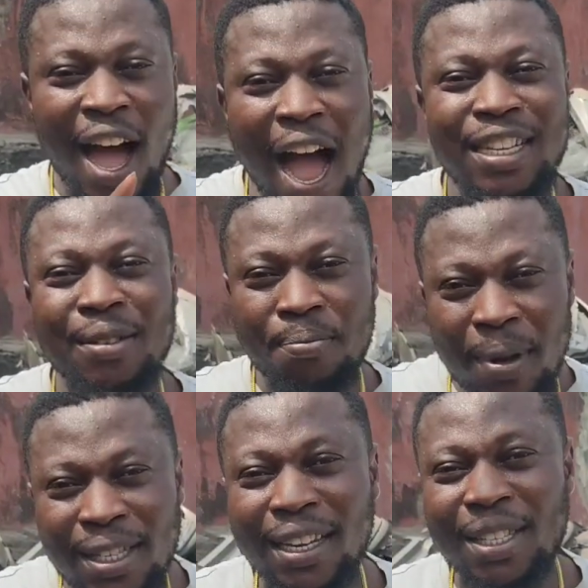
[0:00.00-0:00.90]
has
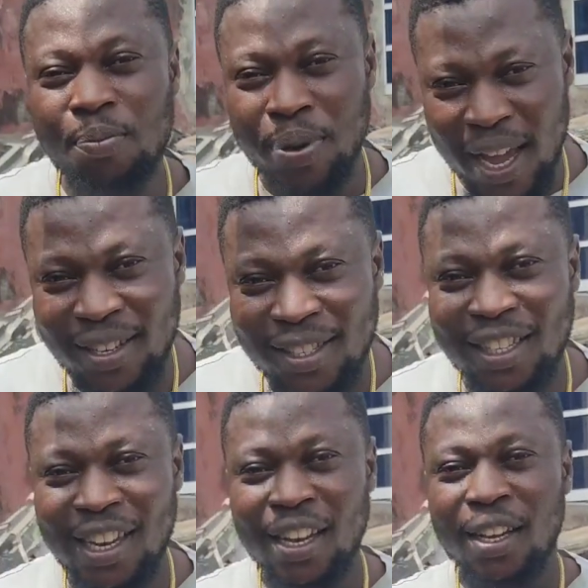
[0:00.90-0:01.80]

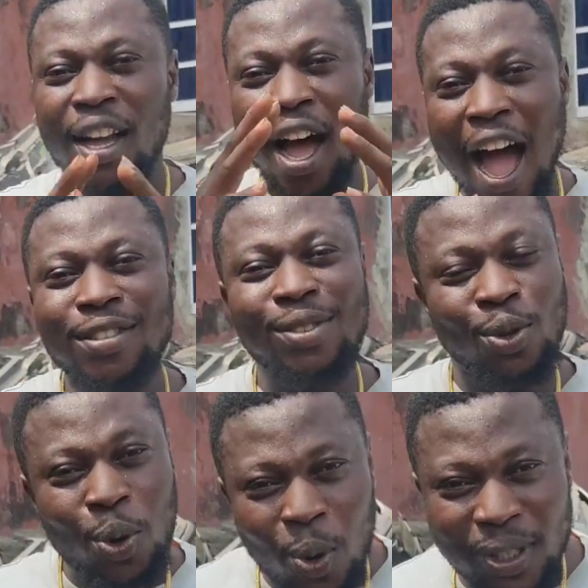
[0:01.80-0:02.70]
Mercedes-Benz has
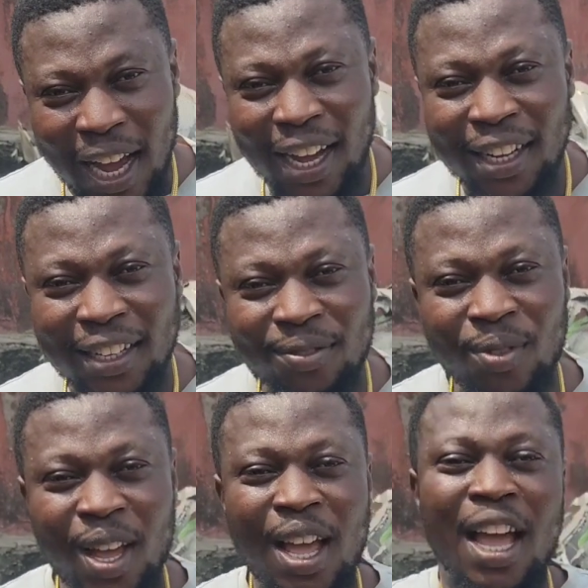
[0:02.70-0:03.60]
Toyota
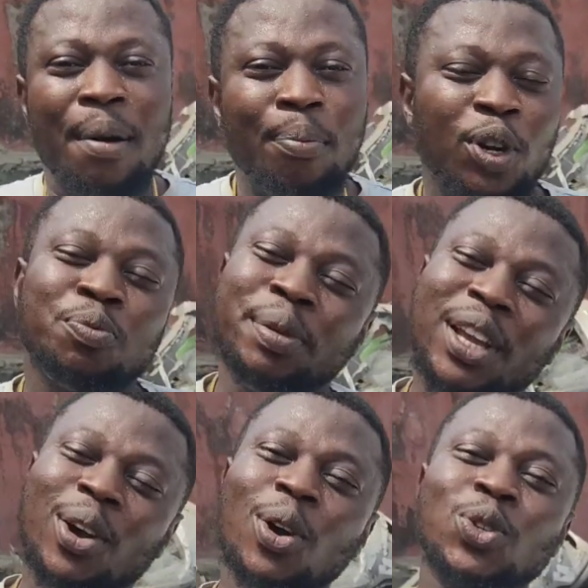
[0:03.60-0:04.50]
but
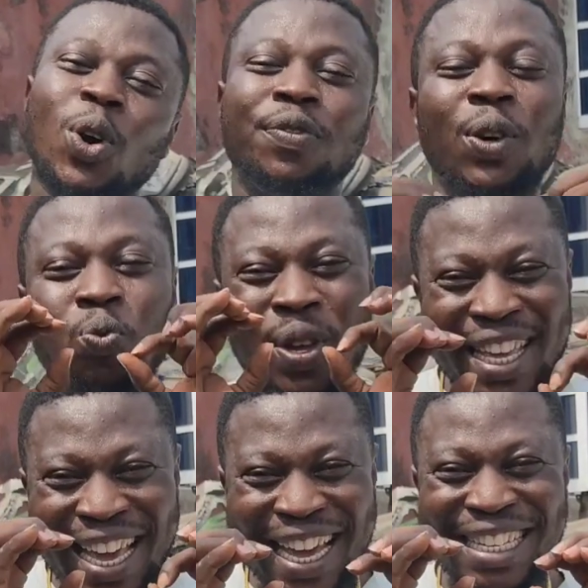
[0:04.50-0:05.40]
because of the
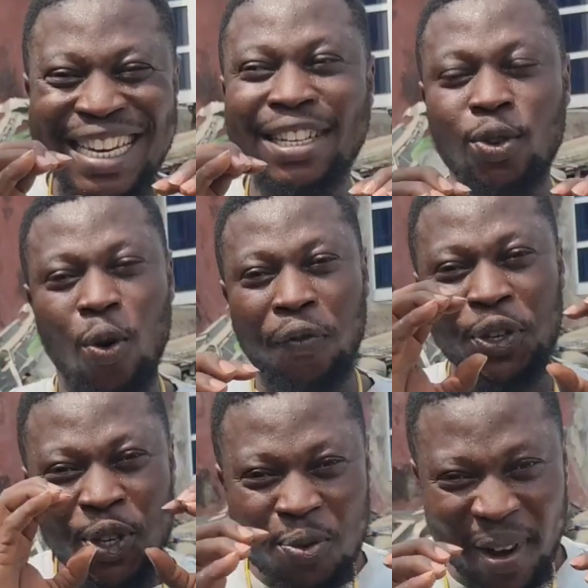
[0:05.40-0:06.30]
wickedness of
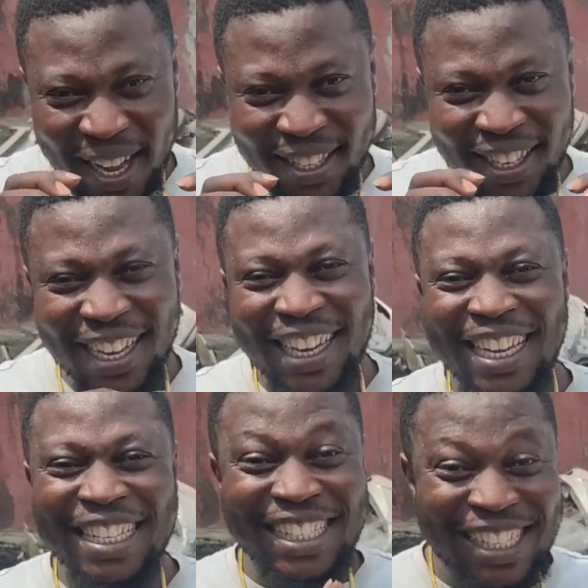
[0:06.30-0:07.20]
human
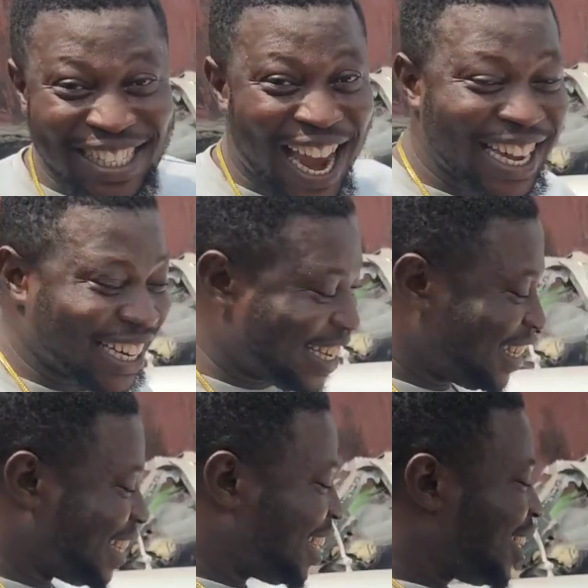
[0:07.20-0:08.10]
he
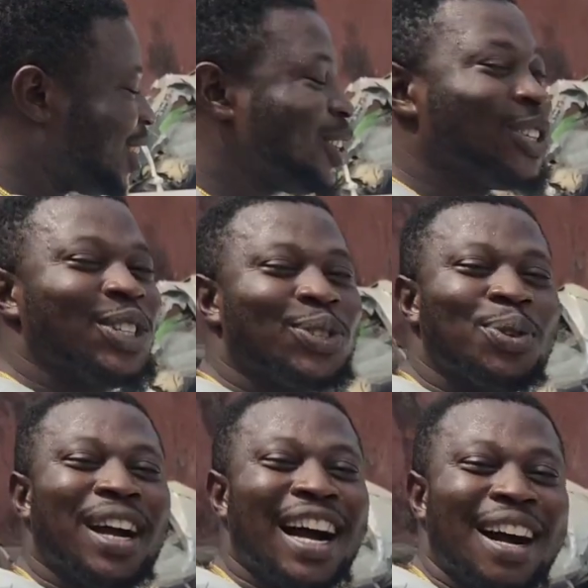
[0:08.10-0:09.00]
decided
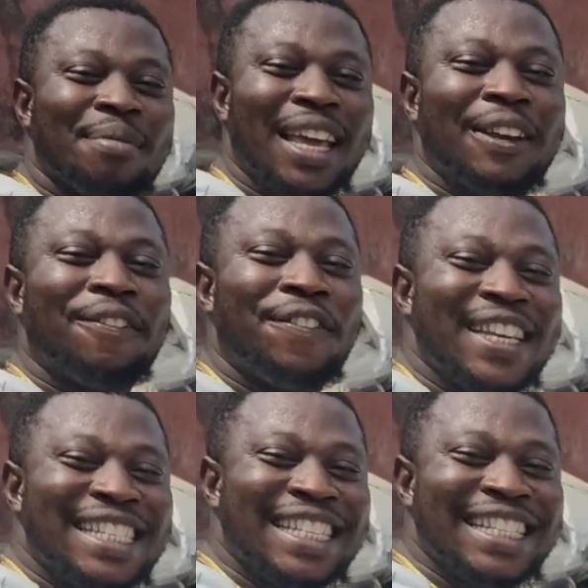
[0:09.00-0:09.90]
to come and
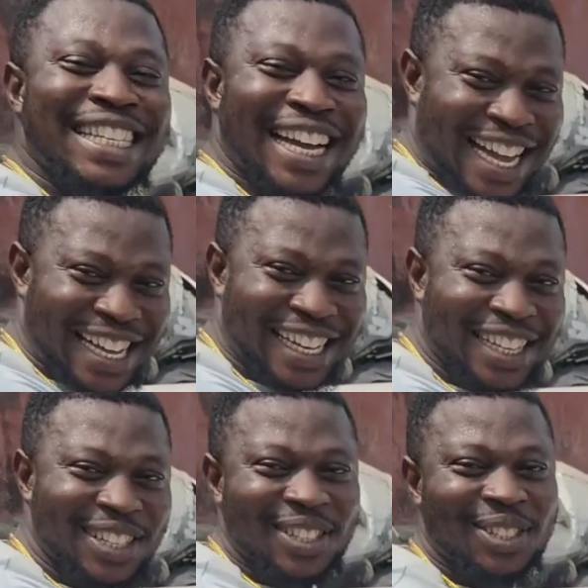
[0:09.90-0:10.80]
fix this car
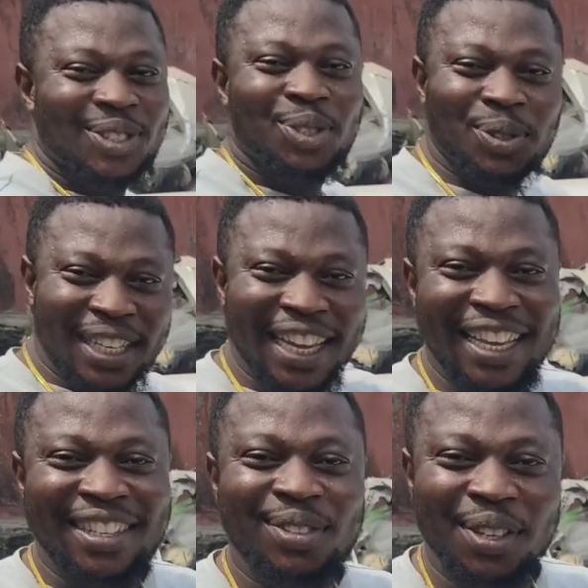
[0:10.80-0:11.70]
to
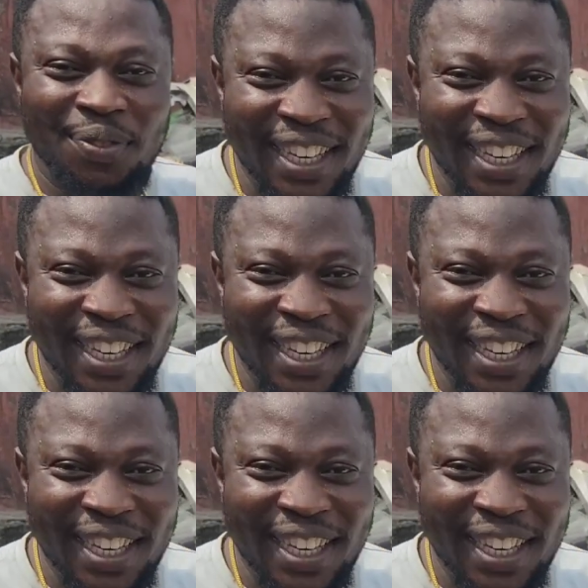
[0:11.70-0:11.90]
take it to the